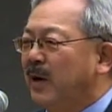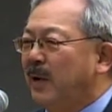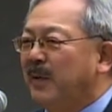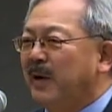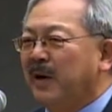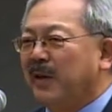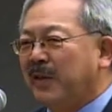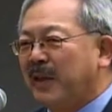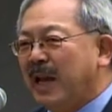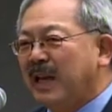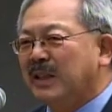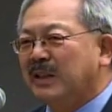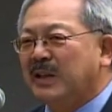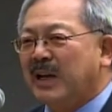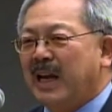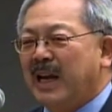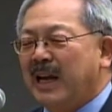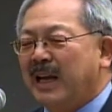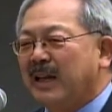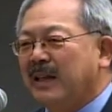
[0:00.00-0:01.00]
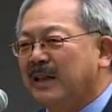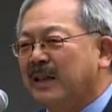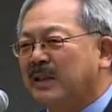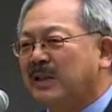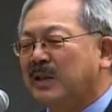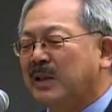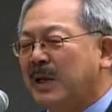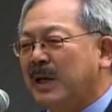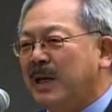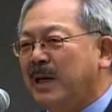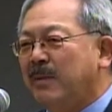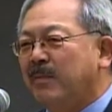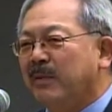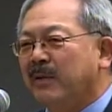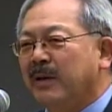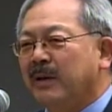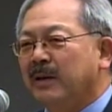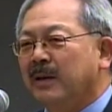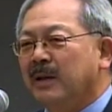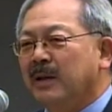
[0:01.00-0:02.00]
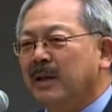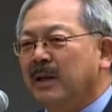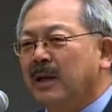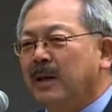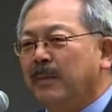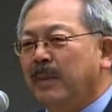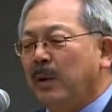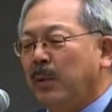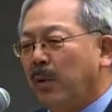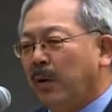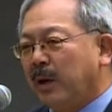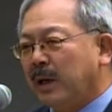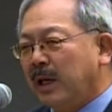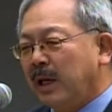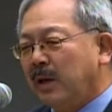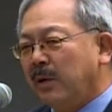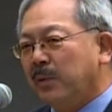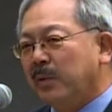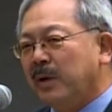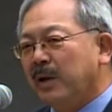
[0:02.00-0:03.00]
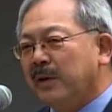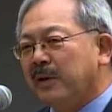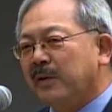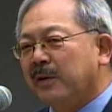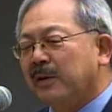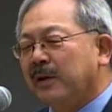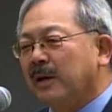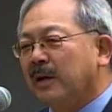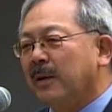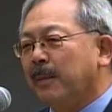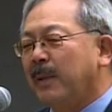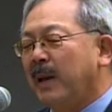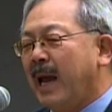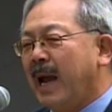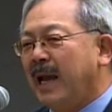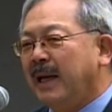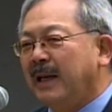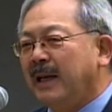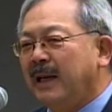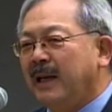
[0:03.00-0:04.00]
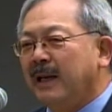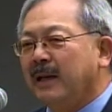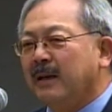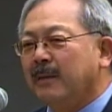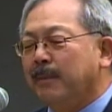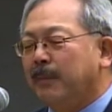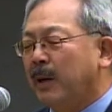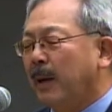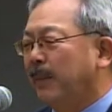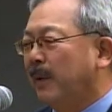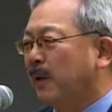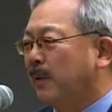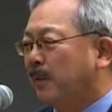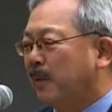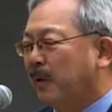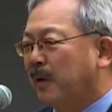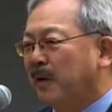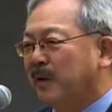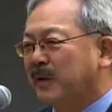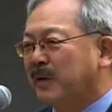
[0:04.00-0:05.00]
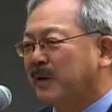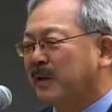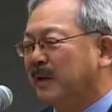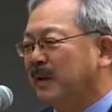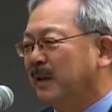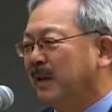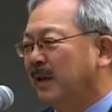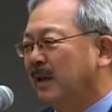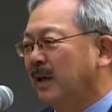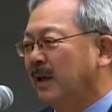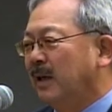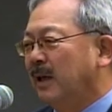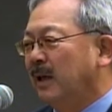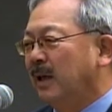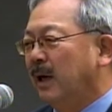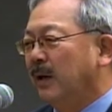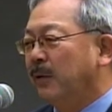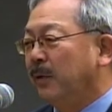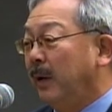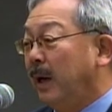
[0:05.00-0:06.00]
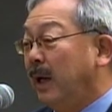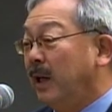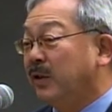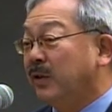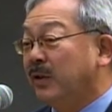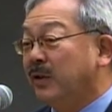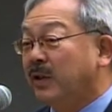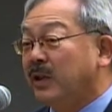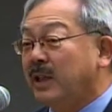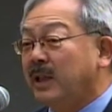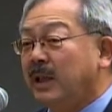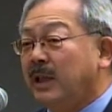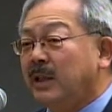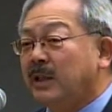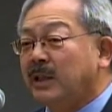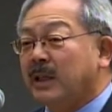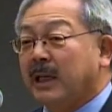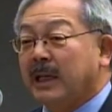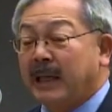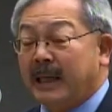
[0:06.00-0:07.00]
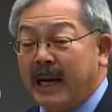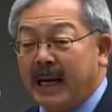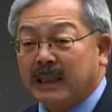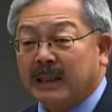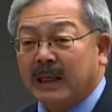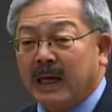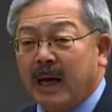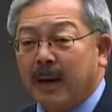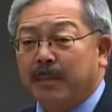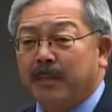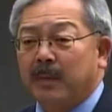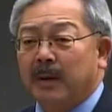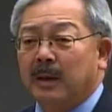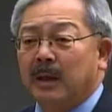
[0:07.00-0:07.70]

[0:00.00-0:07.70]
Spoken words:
I want to thank Jay and his team to be working with planning and public works and other agencies to connect up